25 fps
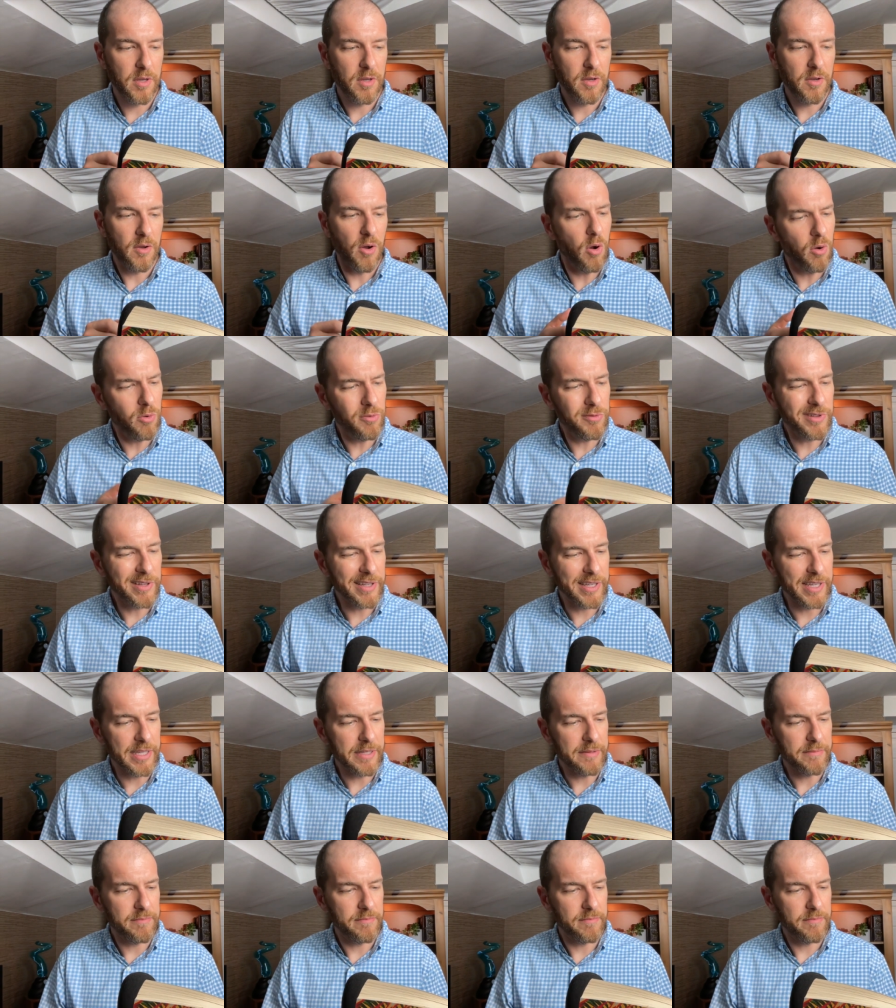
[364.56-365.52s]

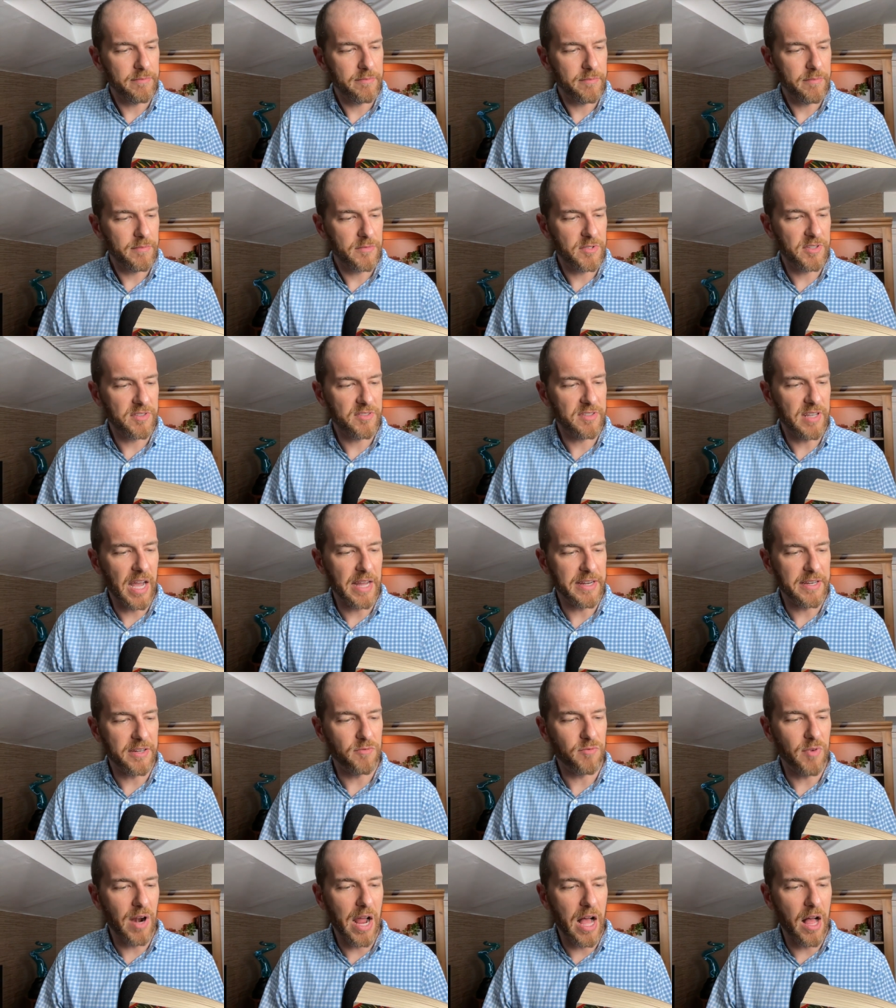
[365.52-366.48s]
Only,
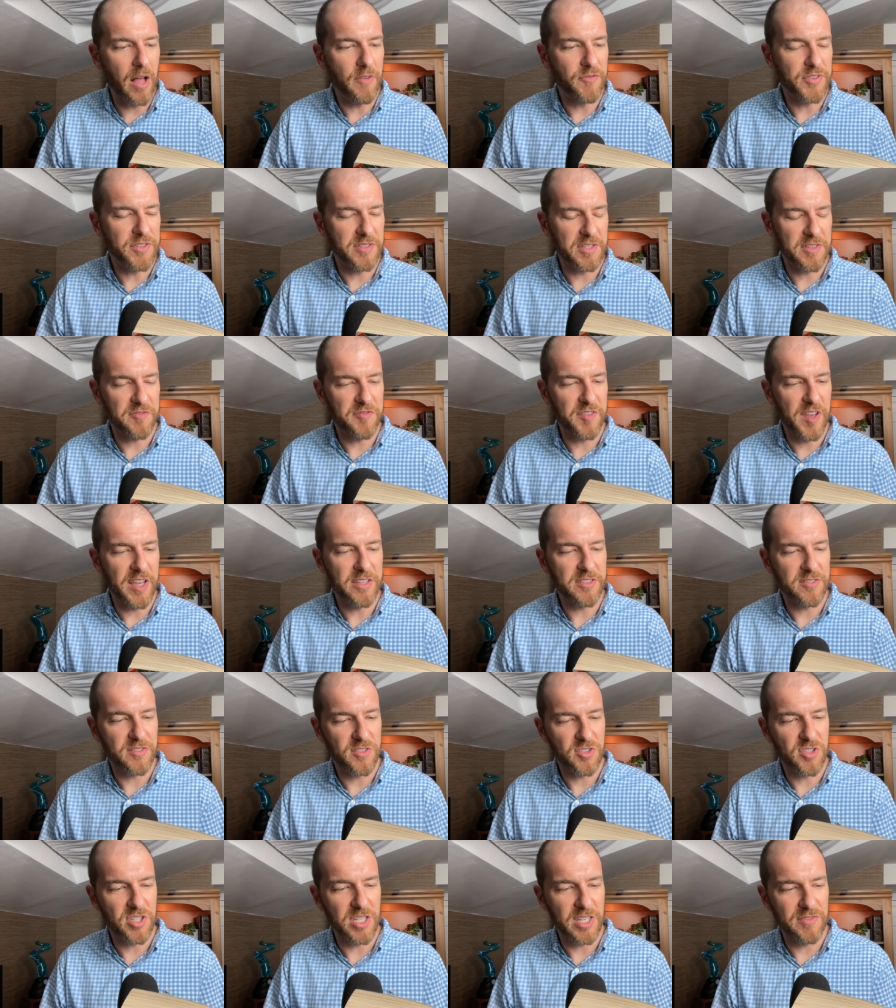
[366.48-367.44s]
decided Ralph as he faced
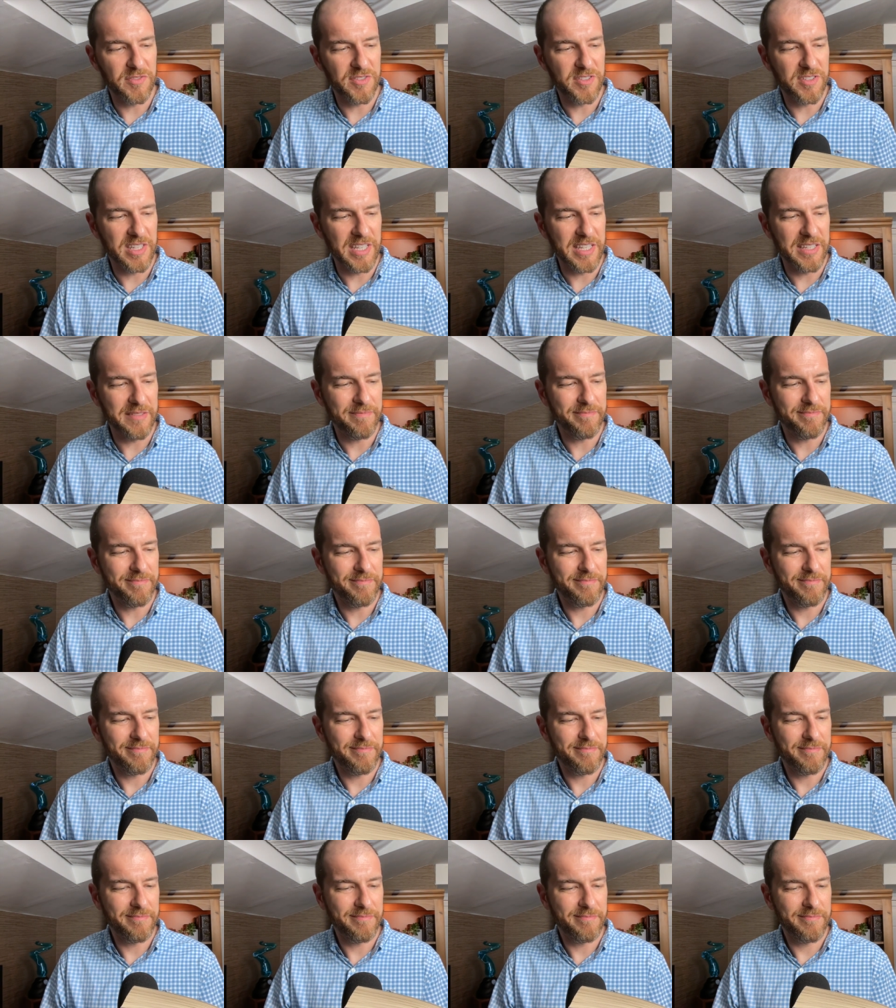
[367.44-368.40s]
the chief's seat,
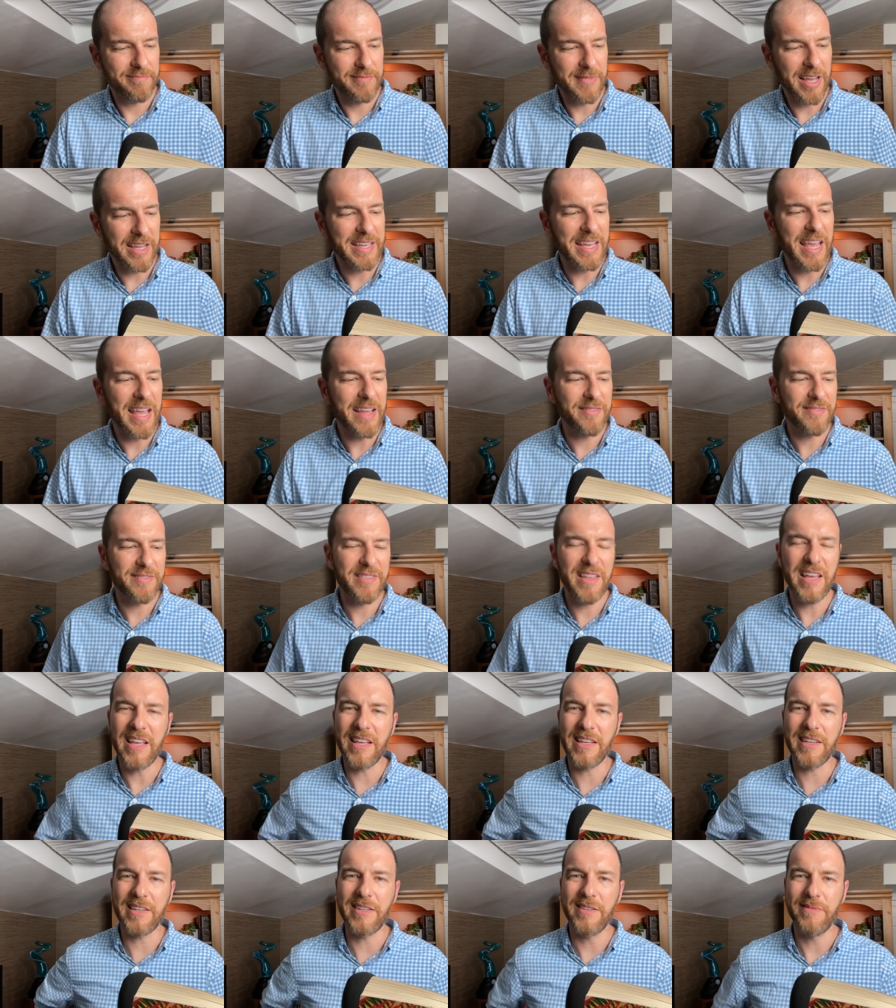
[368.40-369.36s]
I can't
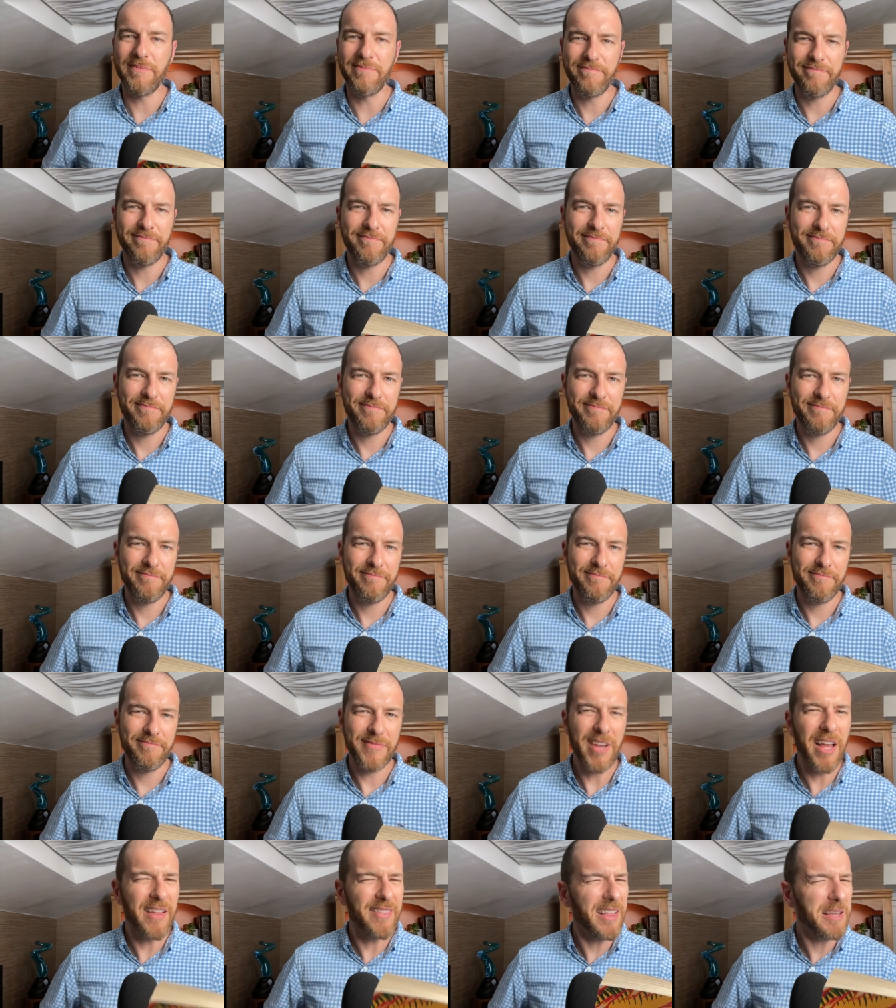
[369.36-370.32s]
think.
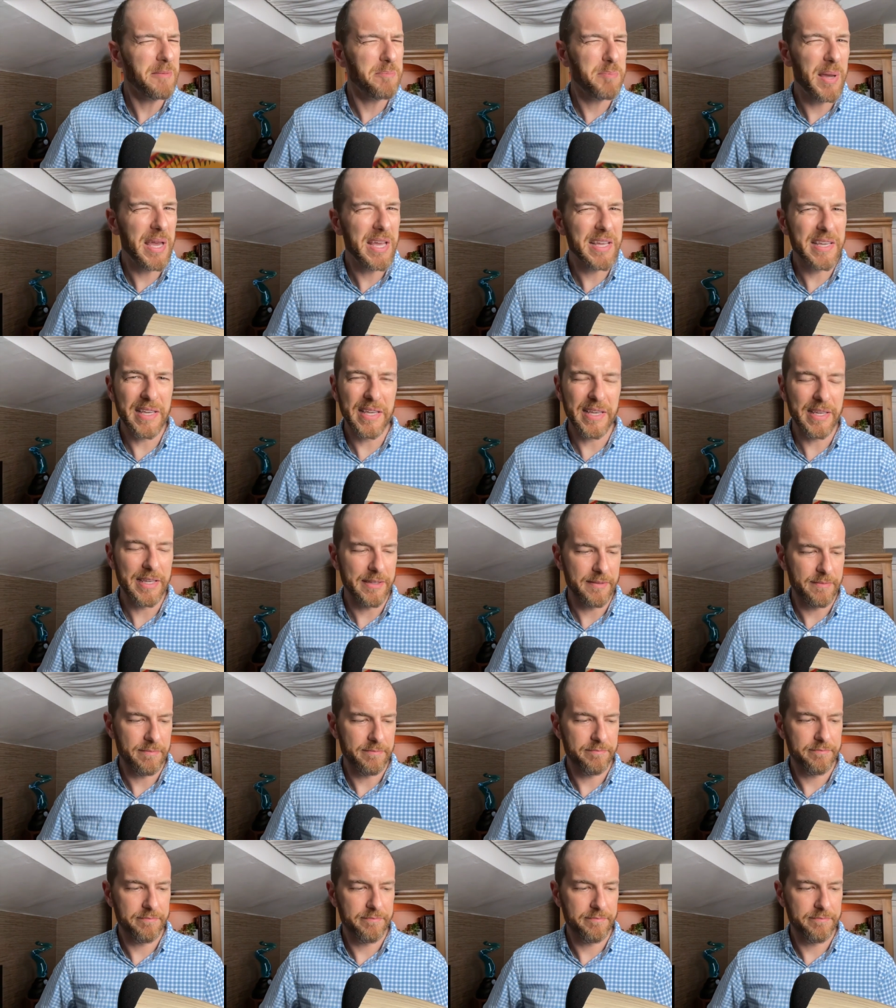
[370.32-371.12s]
Not like Piggy.